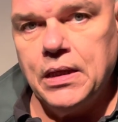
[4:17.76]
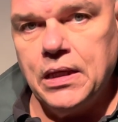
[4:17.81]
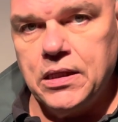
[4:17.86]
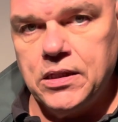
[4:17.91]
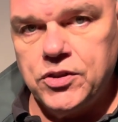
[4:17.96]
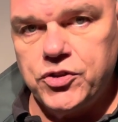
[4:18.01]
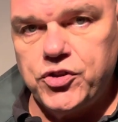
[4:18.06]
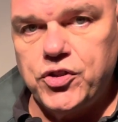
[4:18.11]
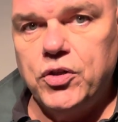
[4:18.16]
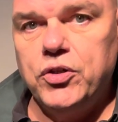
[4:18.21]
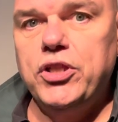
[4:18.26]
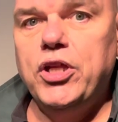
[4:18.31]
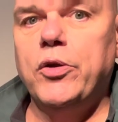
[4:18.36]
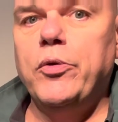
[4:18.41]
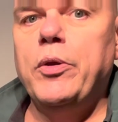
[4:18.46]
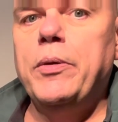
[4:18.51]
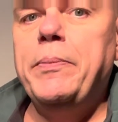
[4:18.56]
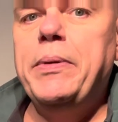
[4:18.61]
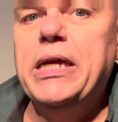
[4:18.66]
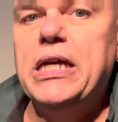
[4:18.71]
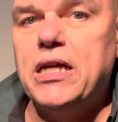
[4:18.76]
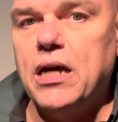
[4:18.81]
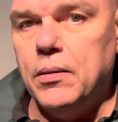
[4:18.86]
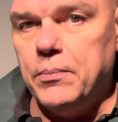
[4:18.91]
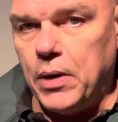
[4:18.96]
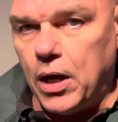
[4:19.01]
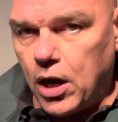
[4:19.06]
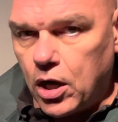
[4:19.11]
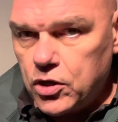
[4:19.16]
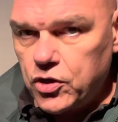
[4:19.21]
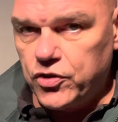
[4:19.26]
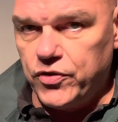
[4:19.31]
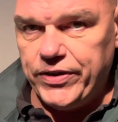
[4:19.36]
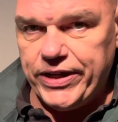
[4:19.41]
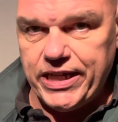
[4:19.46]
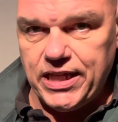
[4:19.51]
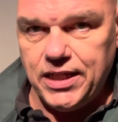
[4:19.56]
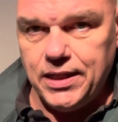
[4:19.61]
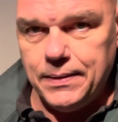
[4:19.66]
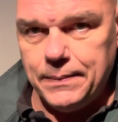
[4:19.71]
so you will become
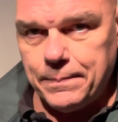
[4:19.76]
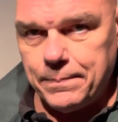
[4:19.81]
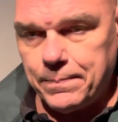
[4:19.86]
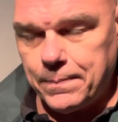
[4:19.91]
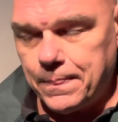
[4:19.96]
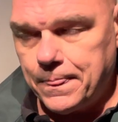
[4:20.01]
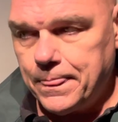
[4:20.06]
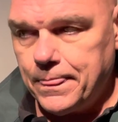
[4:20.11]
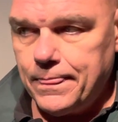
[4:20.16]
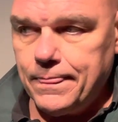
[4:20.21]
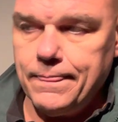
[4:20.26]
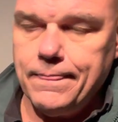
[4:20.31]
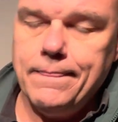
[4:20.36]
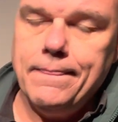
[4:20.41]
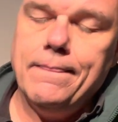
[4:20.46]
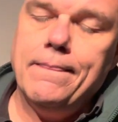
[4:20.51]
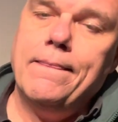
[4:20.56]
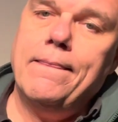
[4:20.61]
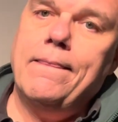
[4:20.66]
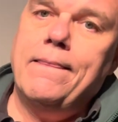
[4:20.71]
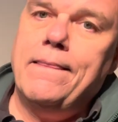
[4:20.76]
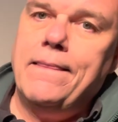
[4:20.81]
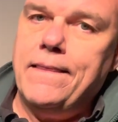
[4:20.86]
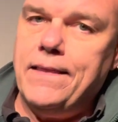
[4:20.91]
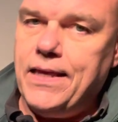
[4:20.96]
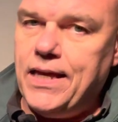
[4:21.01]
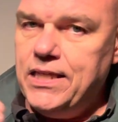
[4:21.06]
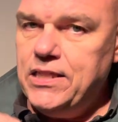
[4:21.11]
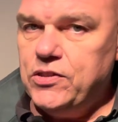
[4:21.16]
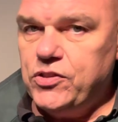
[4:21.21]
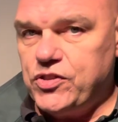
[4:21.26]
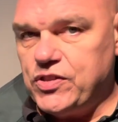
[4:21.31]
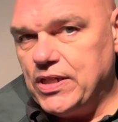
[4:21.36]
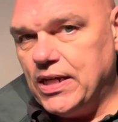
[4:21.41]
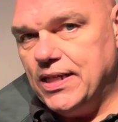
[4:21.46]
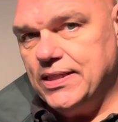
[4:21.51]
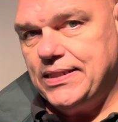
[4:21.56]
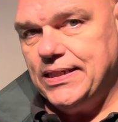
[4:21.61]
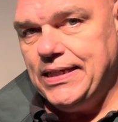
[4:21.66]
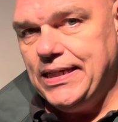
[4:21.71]
hungry and you
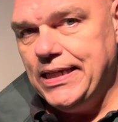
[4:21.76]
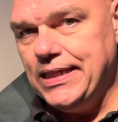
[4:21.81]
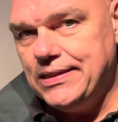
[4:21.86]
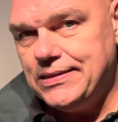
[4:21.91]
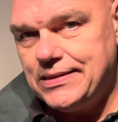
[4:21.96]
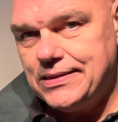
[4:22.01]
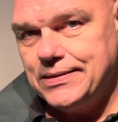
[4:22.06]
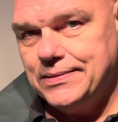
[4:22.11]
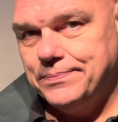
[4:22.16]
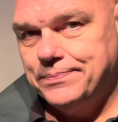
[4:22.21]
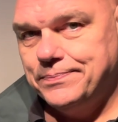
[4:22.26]
start to eat.